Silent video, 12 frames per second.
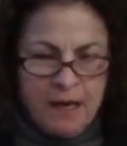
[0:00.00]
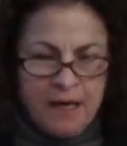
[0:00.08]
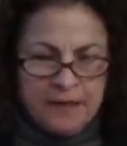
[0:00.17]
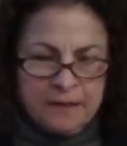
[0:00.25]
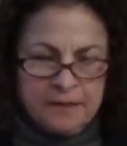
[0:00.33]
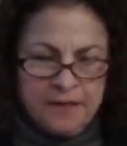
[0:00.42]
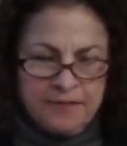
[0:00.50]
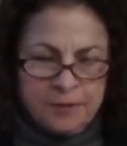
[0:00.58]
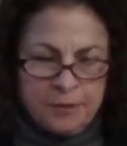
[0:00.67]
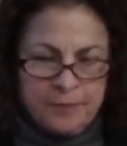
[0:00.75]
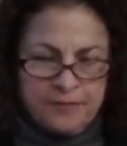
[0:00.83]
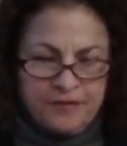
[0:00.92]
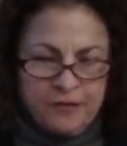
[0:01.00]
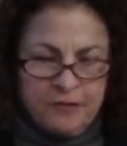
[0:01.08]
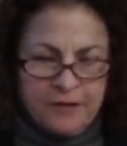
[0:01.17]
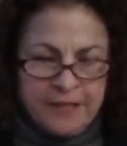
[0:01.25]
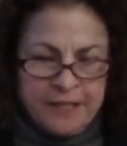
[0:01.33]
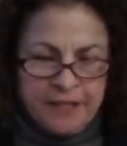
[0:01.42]
on the living room
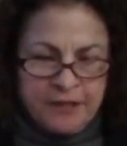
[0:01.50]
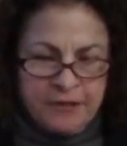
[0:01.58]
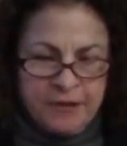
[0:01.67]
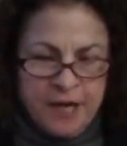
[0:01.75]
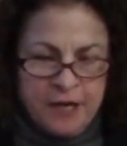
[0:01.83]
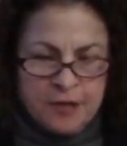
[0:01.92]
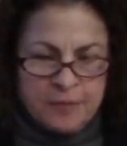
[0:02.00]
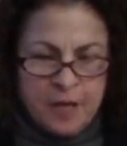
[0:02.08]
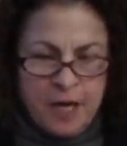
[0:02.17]
floor in her home